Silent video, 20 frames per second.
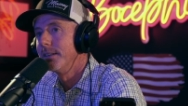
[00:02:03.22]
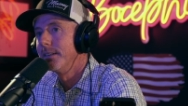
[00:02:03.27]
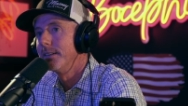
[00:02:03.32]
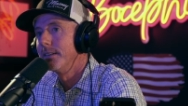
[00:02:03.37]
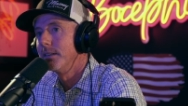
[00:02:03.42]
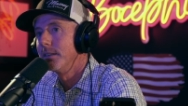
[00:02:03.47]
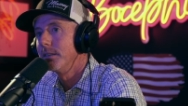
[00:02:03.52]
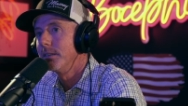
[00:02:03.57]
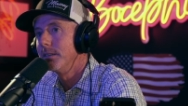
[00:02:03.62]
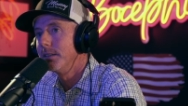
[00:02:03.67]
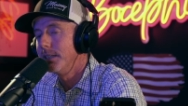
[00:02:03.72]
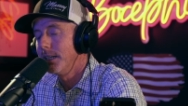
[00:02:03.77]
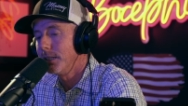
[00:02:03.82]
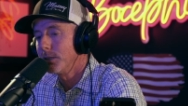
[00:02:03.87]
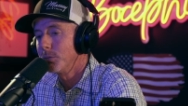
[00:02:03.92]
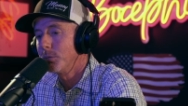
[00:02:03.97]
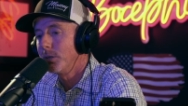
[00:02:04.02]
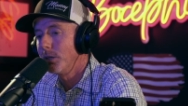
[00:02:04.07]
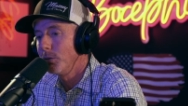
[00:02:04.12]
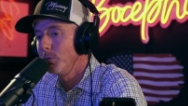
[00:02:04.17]
Yeah.
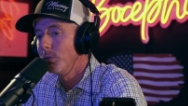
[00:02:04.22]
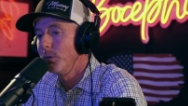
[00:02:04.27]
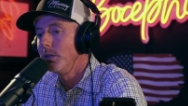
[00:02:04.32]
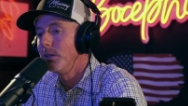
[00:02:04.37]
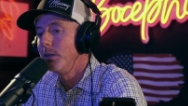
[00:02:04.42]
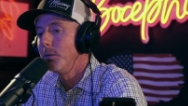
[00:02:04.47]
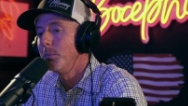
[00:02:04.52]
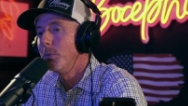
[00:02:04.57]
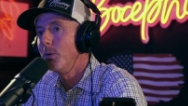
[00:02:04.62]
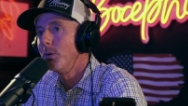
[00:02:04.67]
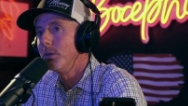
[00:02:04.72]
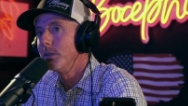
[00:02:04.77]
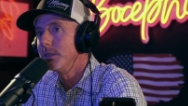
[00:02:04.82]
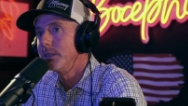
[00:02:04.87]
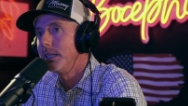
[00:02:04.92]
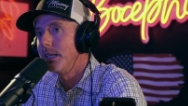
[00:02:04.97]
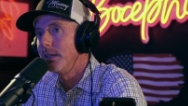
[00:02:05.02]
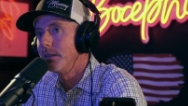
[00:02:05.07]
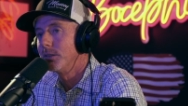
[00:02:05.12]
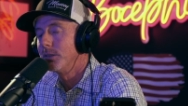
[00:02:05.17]
That's what it really boils
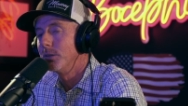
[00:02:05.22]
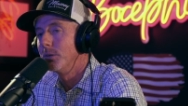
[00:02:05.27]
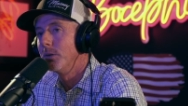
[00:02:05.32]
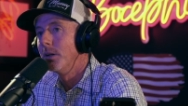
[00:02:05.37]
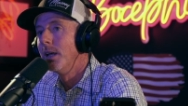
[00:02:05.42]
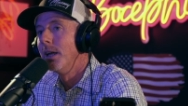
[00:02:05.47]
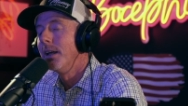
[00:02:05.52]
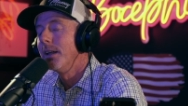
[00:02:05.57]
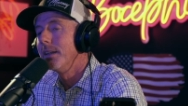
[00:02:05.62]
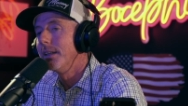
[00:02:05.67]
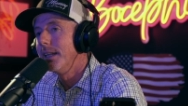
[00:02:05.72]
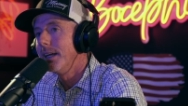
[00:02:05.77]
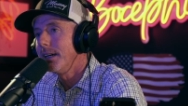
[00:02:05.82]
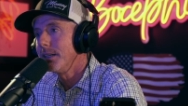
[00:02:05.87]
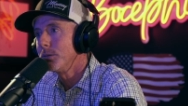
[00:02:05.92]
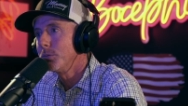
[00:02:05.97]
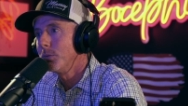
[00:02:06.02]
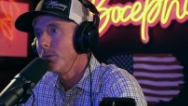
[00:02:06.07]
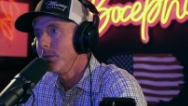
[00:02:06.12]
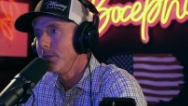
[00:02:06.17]
down to.
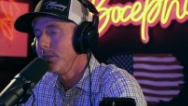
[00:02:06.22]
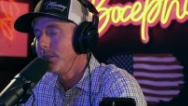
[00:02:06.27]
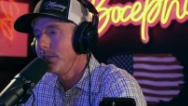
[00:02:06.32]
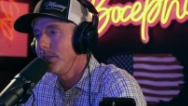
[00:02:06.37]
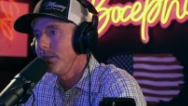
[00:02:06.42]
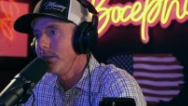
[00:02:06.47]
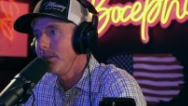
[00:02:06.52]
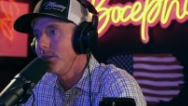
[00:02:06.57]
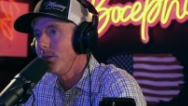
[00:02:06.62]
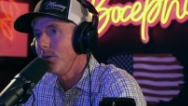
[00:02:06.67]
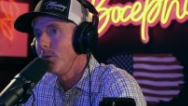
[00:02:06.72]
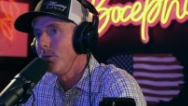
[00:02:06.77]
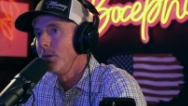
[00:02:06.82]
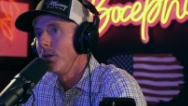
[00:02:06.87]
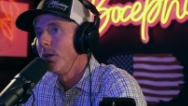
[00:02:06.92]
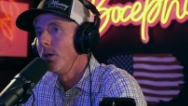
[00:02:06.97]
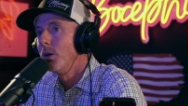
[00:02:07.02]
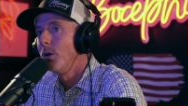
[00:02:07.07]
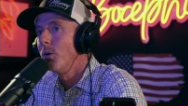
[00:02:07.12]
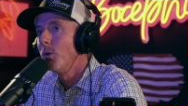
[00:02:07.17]
That's what will tell
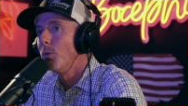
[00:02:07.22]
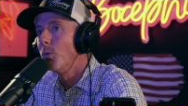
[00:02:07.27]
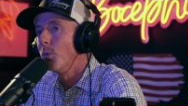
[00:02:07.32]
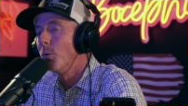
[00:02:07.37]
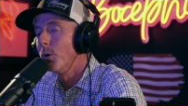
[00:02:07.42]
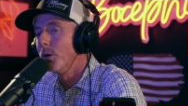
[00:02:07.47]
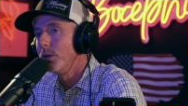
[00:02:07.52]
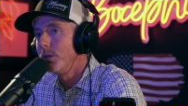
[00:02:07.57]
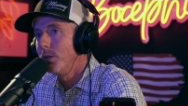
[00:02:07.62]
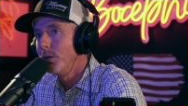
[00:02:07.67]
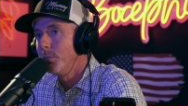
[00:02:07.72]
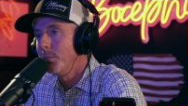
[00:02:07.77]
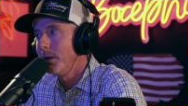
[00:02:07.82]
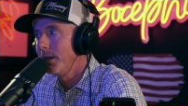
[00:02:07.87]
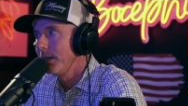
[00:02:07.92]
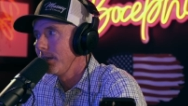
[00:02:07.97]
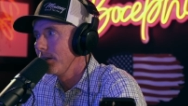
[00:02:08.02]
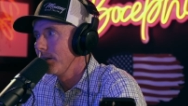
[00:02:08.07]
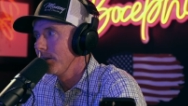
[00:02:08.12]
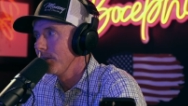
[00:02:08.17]
what are you
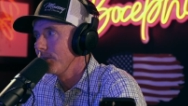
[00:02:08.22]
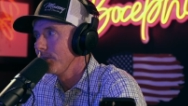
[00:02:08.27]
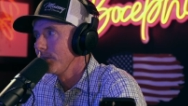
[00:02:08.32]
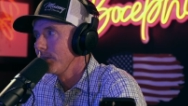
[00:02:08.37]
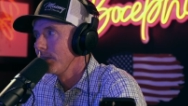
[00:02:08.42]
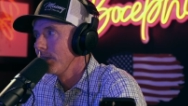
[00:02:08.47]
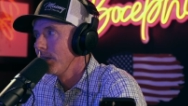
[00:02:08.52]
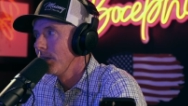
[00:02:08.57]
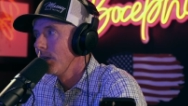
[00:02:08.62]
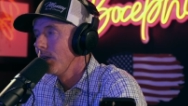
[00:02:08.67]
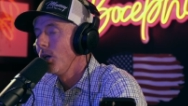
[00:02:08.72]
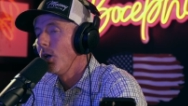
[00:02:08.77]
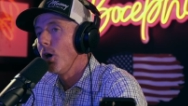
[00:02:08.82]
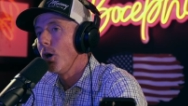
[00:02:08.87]
made of? Yeah.